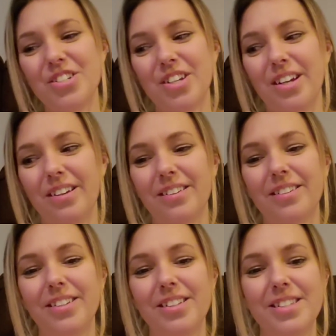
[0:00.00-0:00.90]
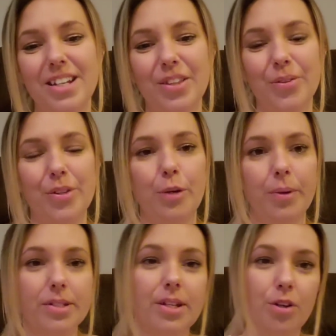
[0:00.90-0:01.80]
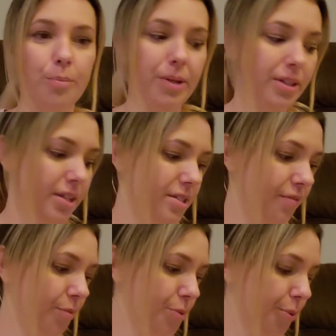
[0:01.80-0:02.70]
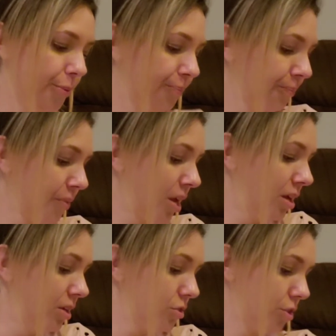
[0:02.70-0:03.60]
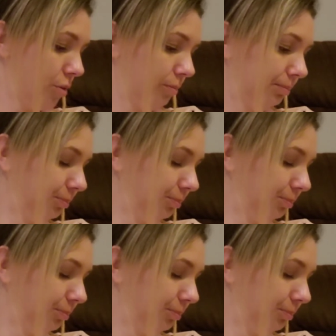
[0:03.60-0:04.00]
rushing to get through there because I had to go pick the kids up from school. So